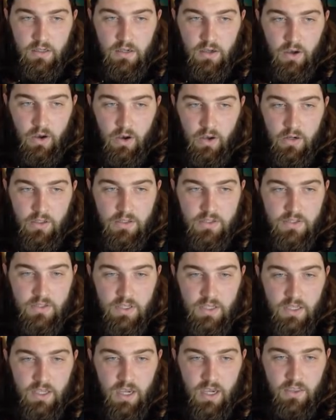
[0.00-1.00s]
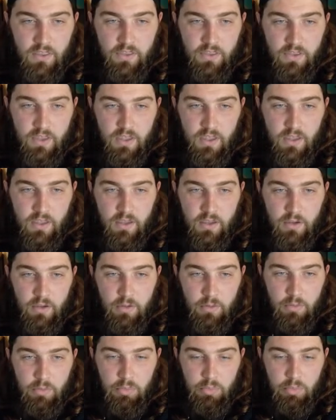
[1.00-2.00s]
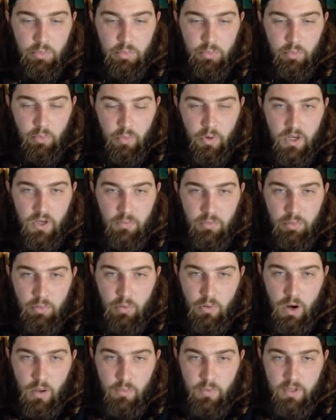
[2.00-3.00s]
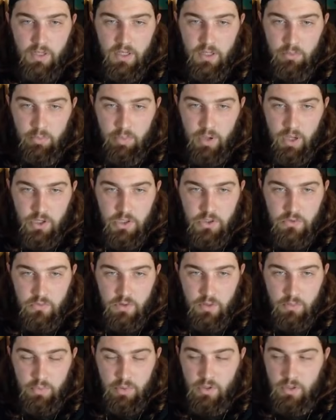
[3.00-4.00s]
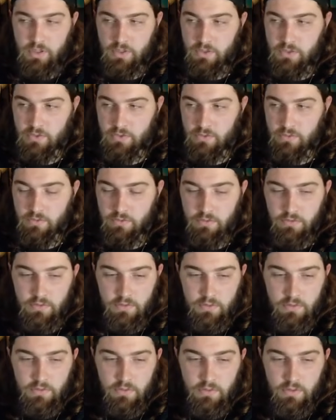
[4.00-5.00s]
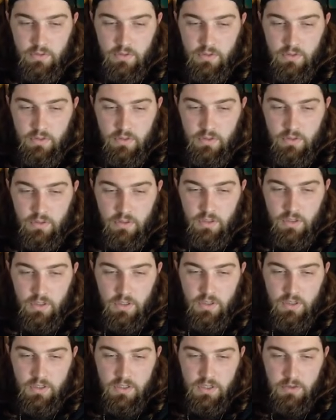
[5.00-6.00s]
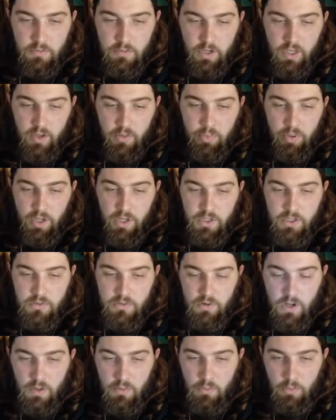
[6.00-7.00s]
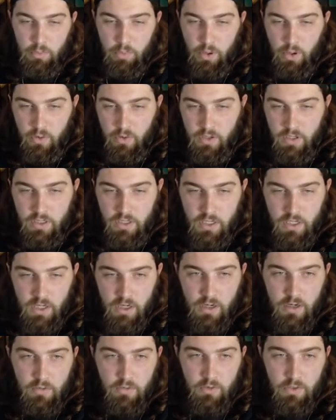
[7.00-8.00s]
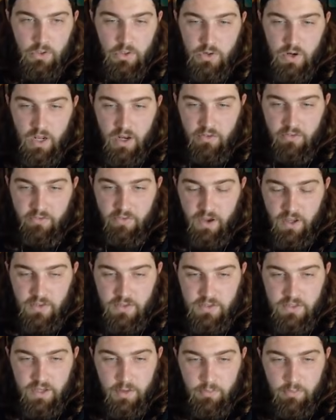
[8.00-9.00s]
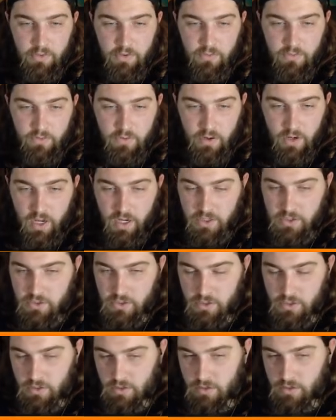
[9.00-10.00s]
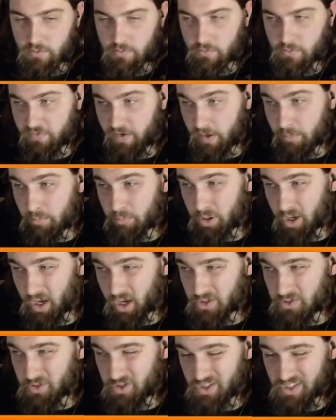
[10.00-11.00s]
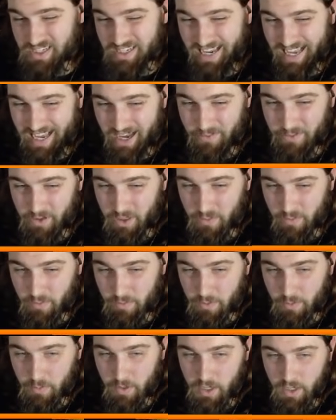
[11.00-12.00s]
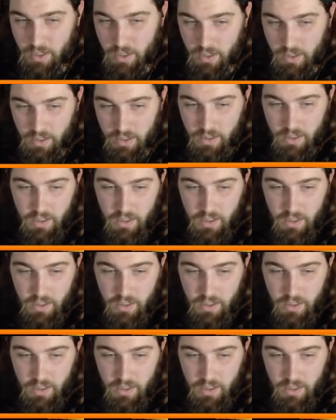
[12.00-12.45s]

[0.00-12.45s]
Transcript: Honestly, I think we'd probably need Pecharunt pretty soon. So we'll get Pecharunt, we'll Pokegear, we'll try to find something for next turn. We find Boss, which is not really what we wanted.